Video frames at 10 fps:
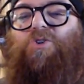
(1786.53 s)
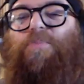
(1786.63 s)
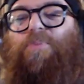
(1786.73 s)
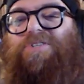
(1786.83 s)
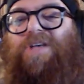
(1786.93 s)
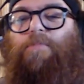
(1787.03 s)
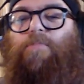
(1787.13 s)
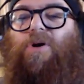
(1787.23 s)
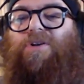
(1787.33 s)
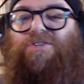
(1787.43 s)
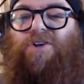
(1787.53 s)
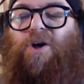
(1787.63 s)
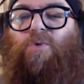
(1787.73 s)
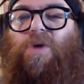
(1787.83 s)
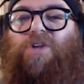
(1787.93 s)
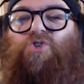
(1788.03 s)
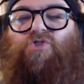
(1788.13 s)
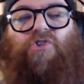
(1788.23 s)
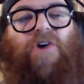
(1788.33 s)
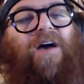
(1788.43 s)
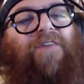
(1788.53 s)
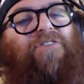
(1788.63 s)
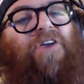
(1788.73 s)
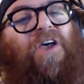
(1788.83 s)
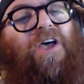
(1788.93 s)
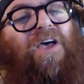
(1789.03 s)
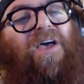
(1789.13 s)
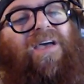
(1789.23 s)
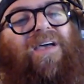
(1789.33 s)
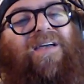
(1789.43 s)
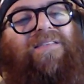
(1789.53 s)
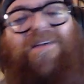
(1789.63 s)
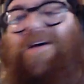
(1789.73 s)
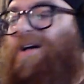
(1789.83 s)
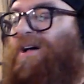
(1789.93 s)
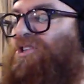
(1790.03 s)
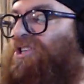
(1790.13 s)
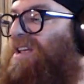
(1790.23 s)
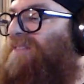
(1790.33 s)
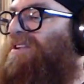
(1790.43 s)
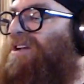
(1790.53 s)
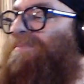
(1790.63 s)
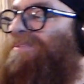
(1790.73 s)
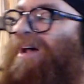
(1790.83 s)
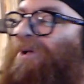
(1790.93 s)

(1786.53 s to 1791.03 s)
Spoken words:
she puts out books on witchcraft. And she even comes